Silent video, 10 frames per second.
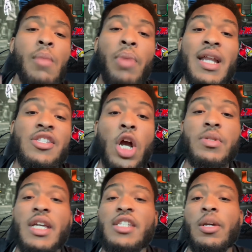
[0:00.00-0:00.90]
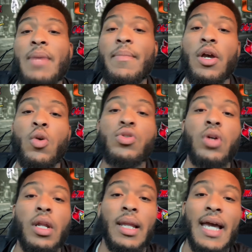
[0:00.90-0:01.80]
But in terms of his commitment,
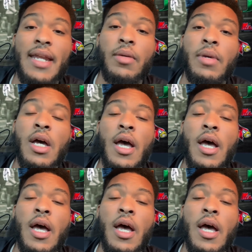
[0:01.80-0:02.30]
who's going to land him,